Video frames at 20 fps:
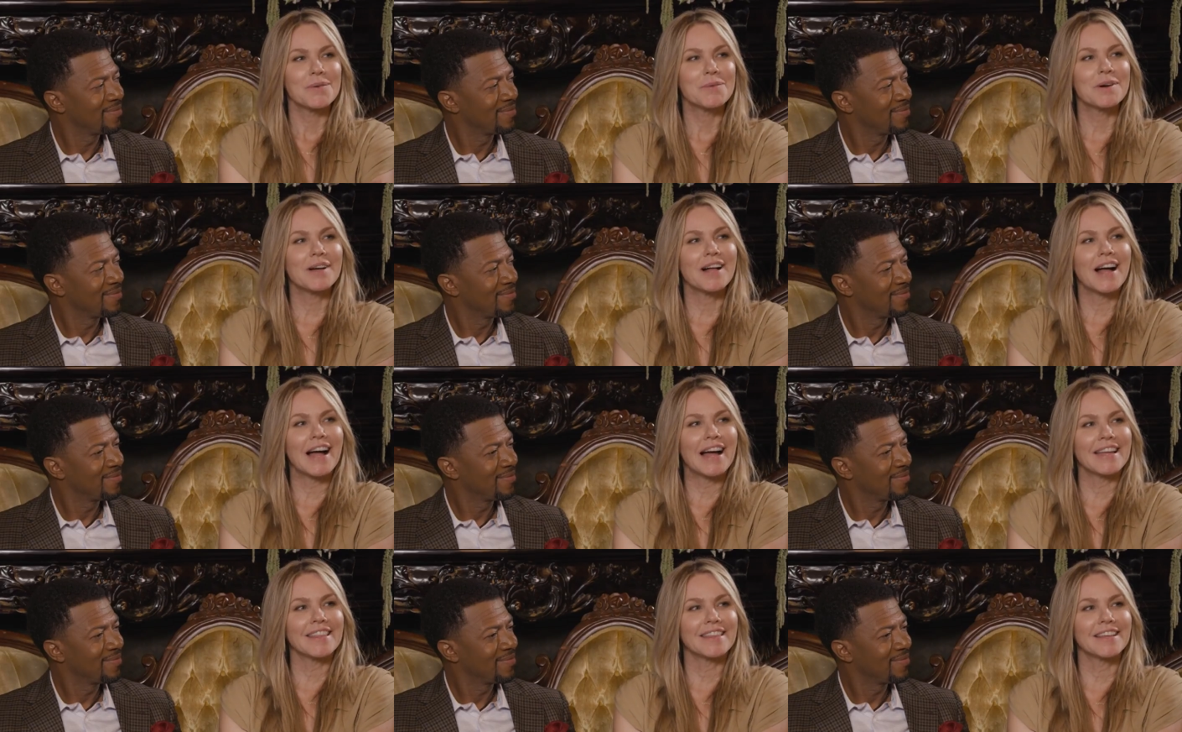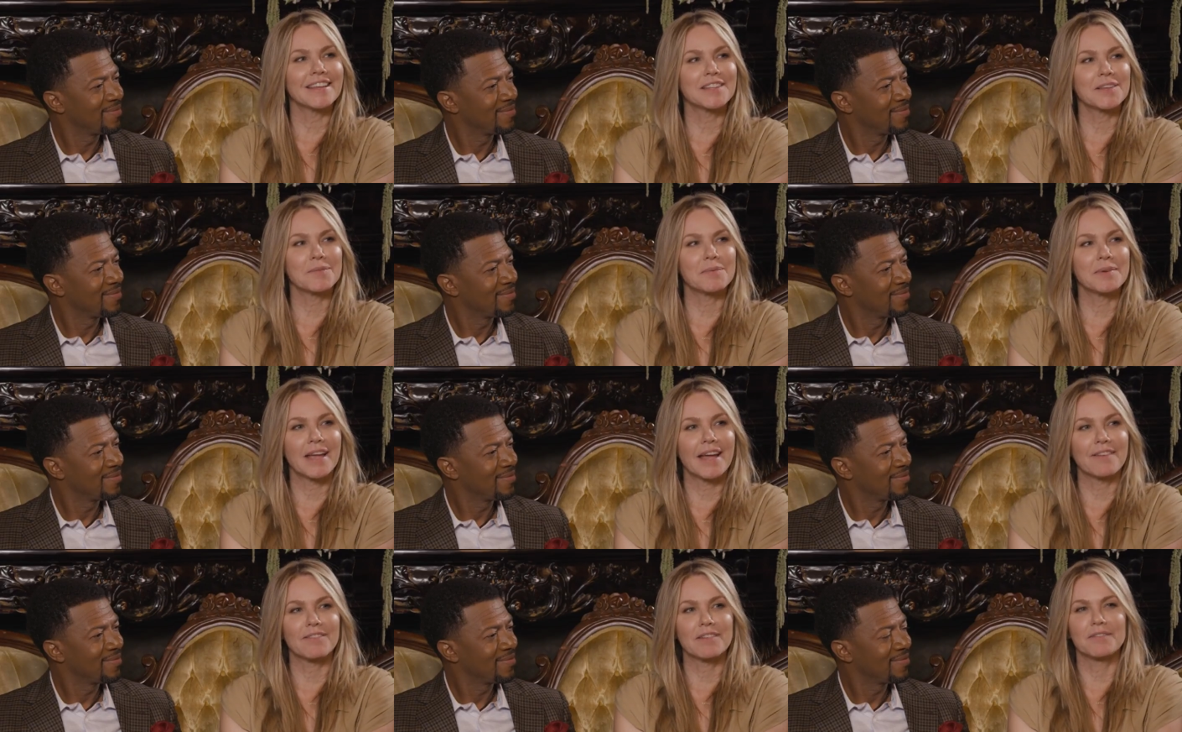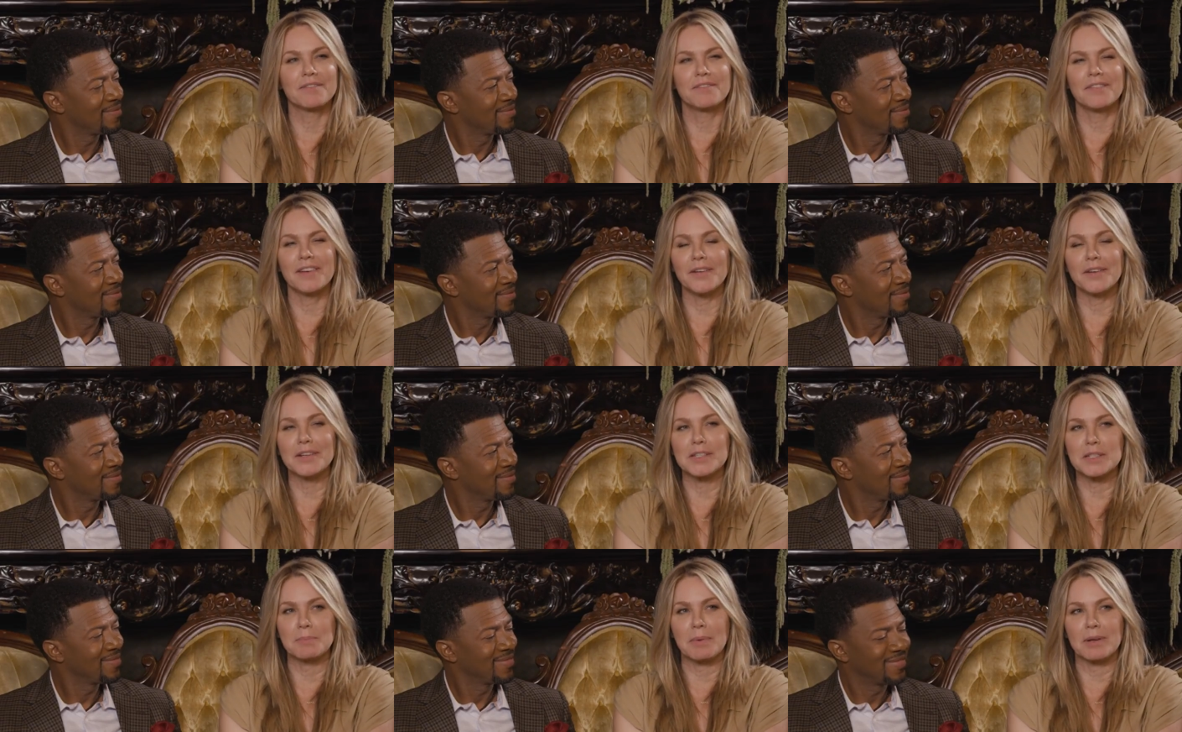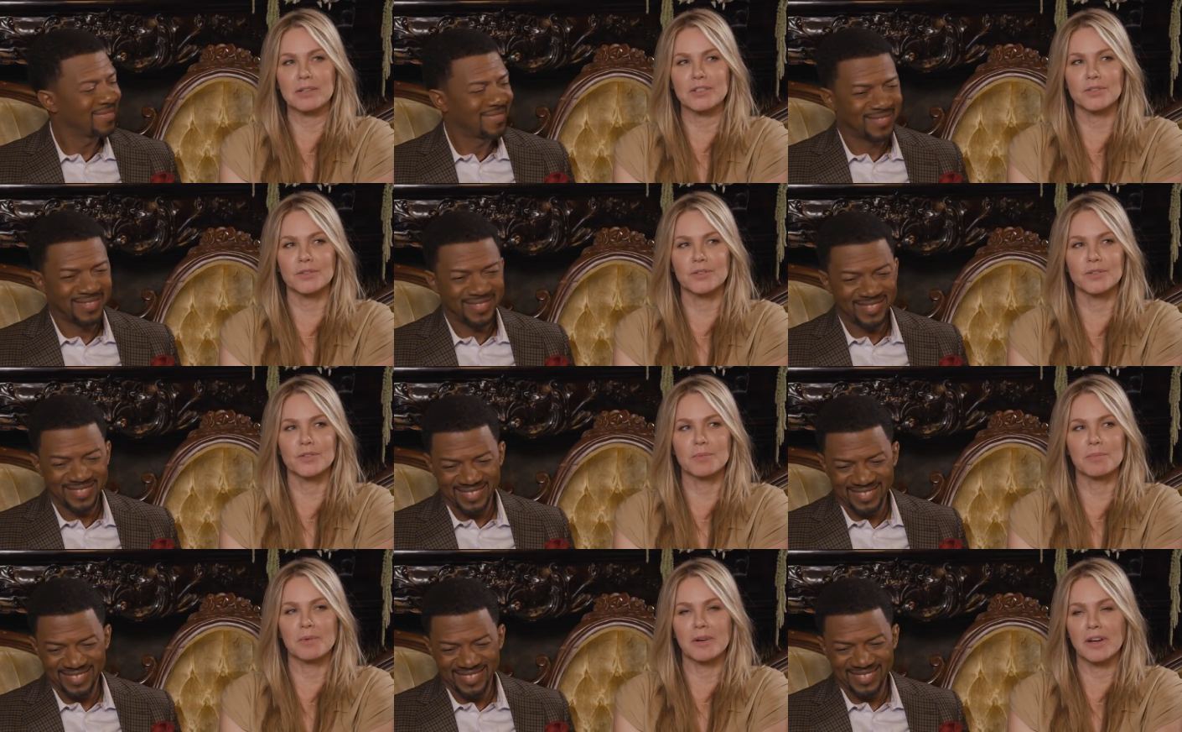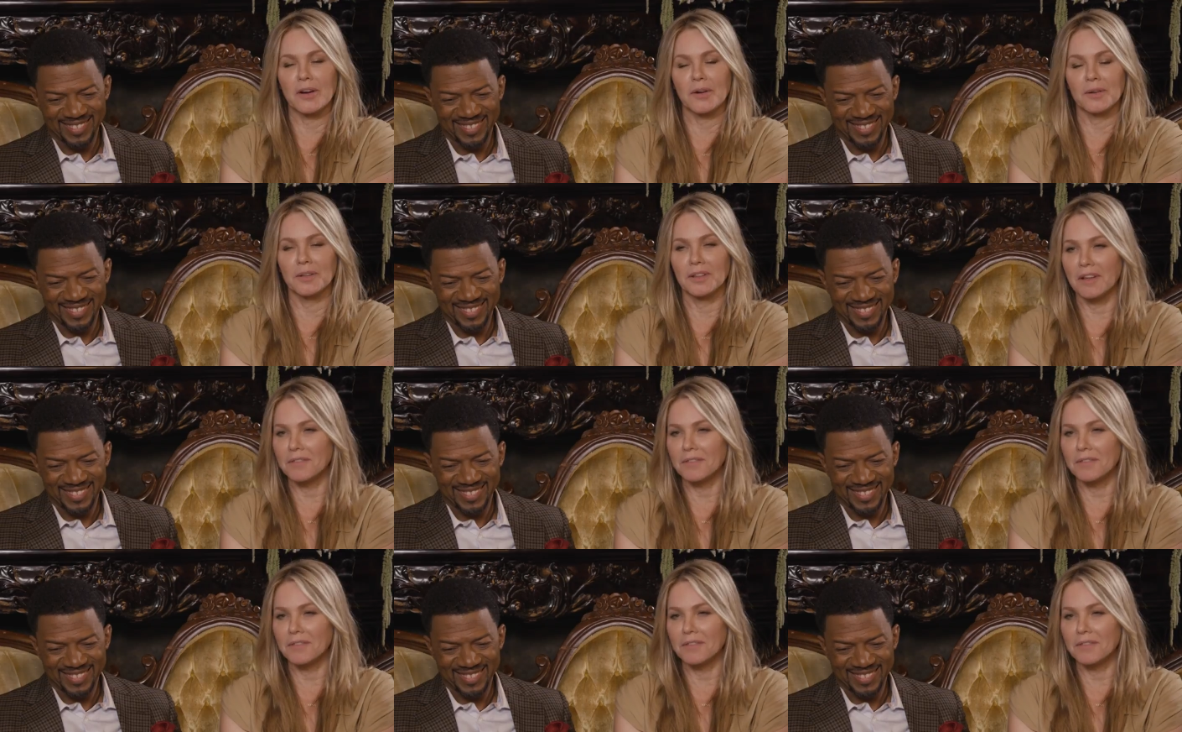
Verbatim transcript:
Speaker 1: Well, I think that we have a very special superhero